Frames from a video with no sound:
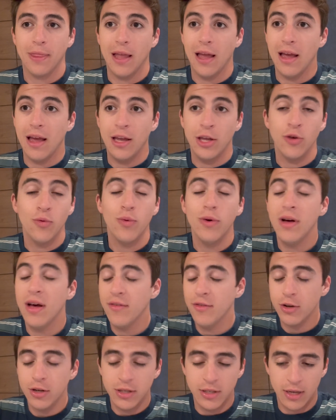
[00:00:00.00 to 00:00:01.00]
you will have a
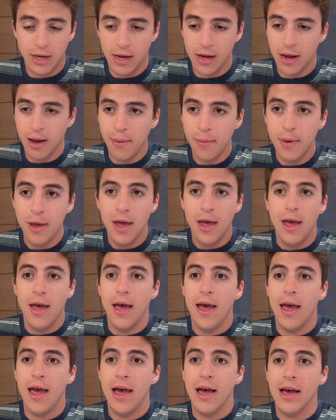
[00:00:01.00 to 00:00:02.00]
good time
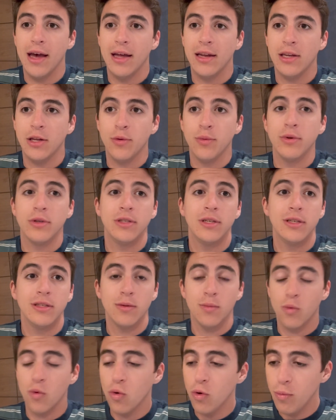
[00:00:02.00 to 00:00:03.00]
and you will see
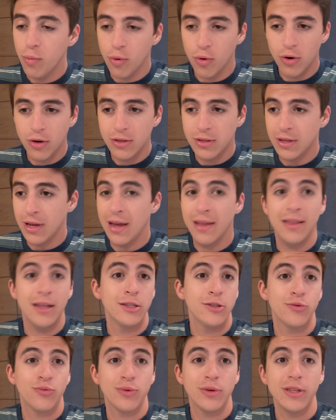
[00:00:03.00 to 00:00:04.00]
some cool ports, and
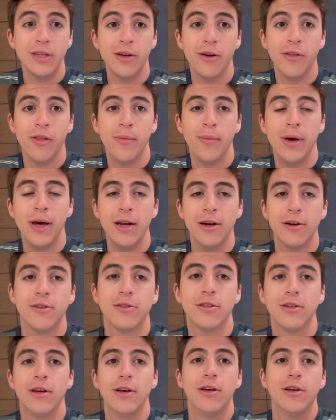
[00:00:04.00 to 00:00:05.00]
that's really all that matters.
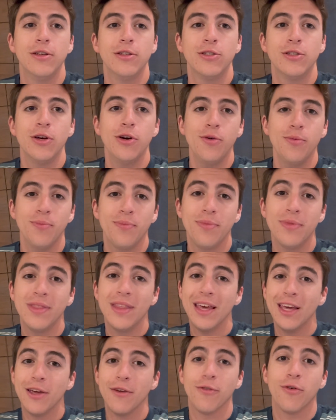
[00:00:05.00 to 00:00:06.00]
So
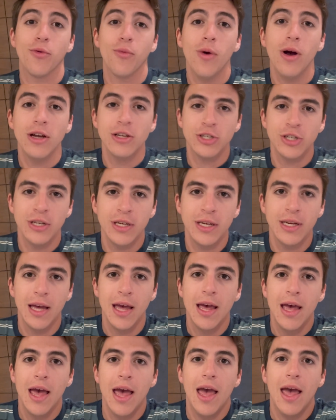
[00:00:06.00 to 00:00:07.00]
thank you for watching.
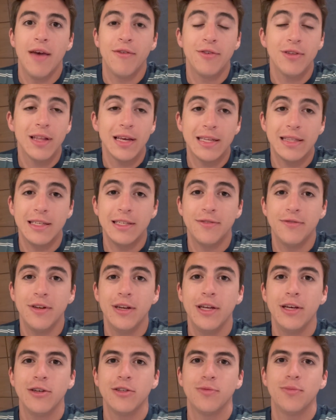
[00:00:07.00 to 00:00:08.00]
If you like these
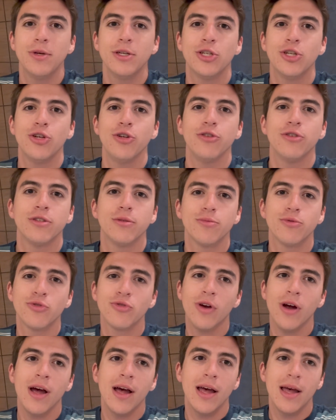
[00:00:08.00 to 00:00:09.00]
videos, make sure you
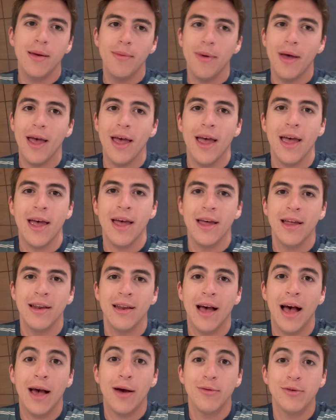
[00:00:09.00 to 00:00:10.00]
subscribe, and
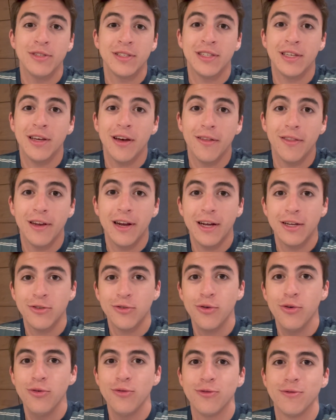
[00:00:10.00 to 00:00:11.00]
I will see you on the next
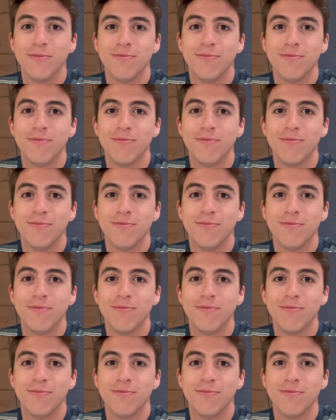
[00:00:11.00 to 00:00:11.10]
cruise.